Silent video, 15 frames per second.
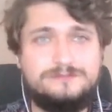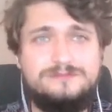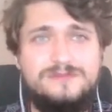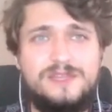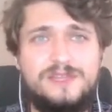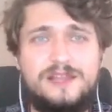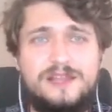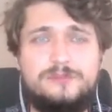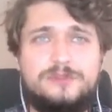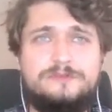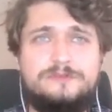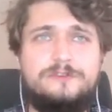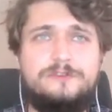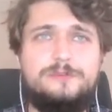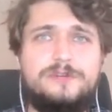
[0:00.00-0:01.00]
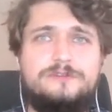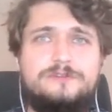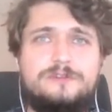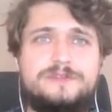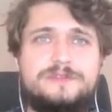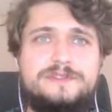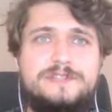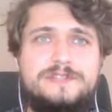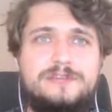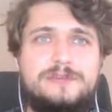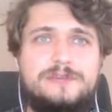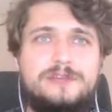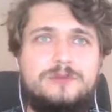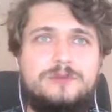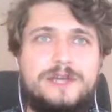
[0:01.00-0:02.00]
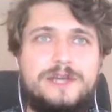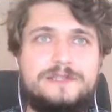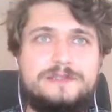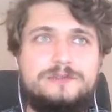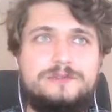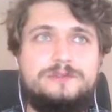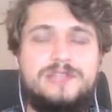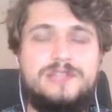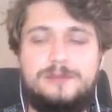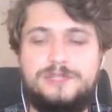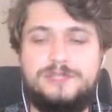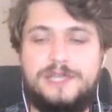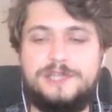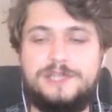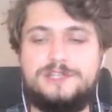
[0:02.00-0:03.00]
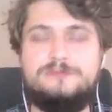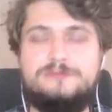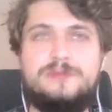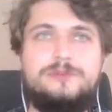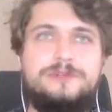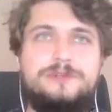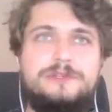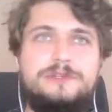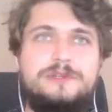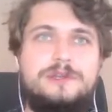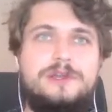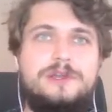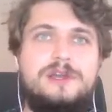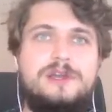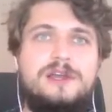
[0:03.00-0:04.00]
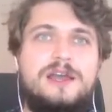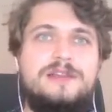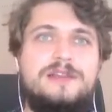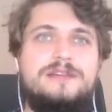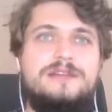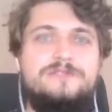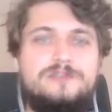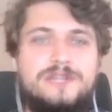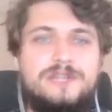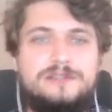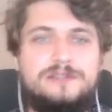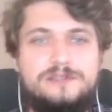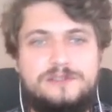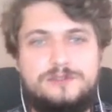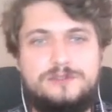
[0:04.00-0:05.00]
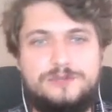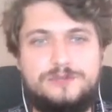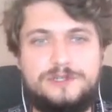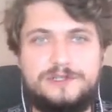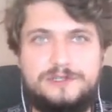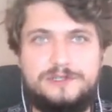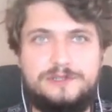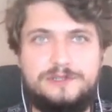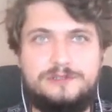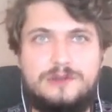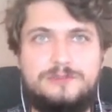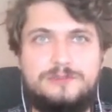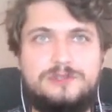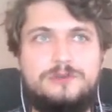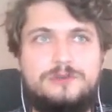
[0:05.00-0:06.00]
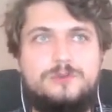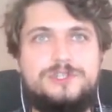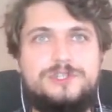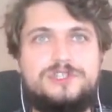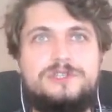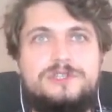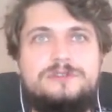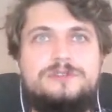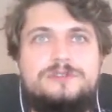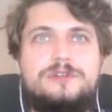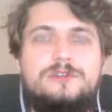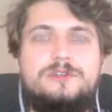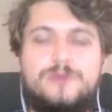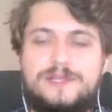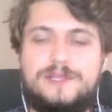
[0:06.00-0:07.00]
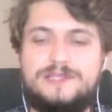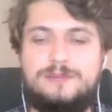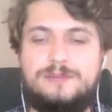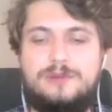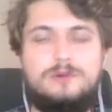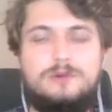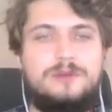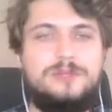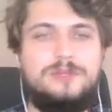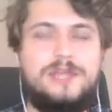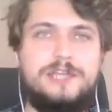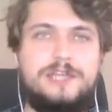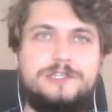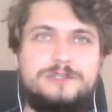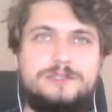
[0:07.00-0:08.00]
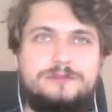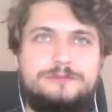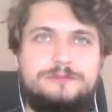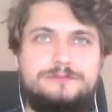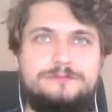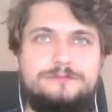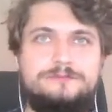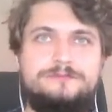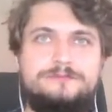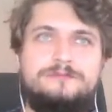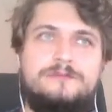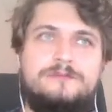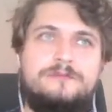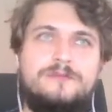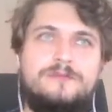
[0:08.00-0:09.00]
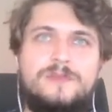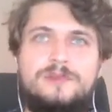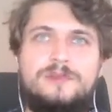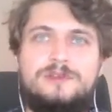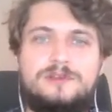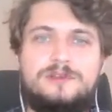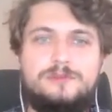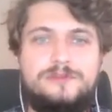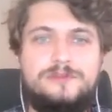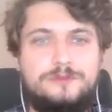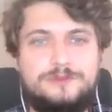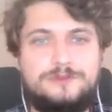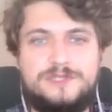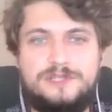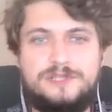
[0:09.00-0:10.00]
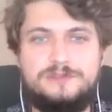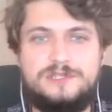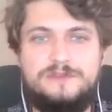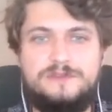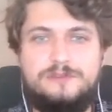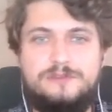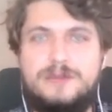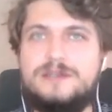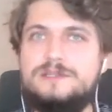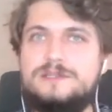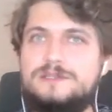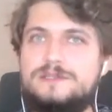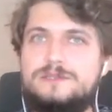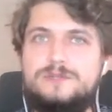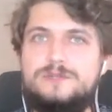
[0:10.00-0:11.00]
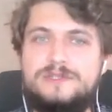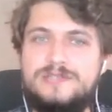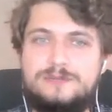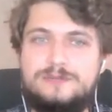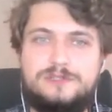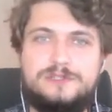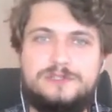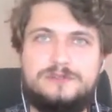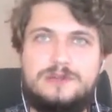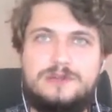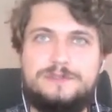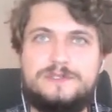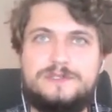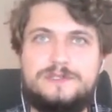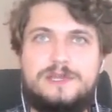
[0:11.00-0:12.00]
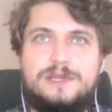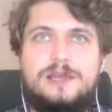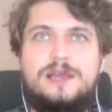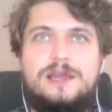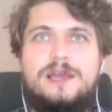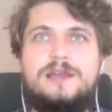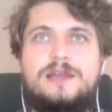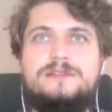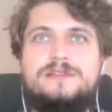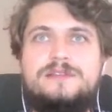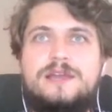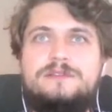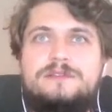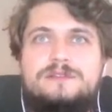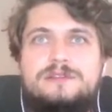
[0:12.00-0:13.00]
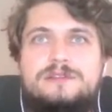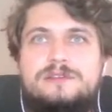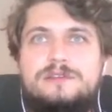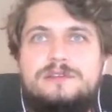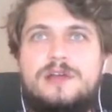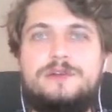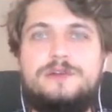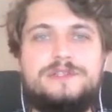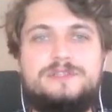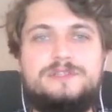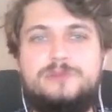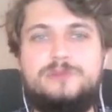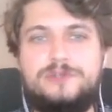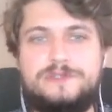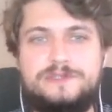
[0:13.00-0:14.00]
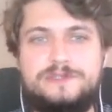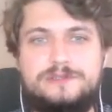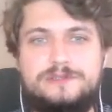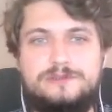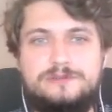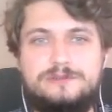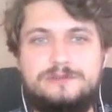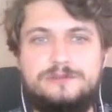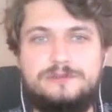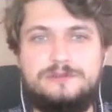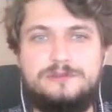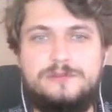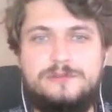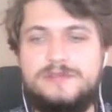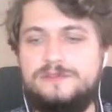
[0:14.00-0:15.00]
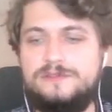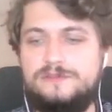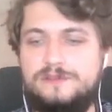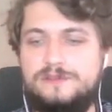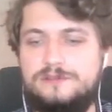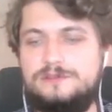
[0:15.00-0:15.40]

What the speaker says: and performs DMA writes to the application memory. And after that, it triggers an interrupt, which in turn wakes up our application. Before we start receiving packets, we disable interrupts, and then the RX burst method in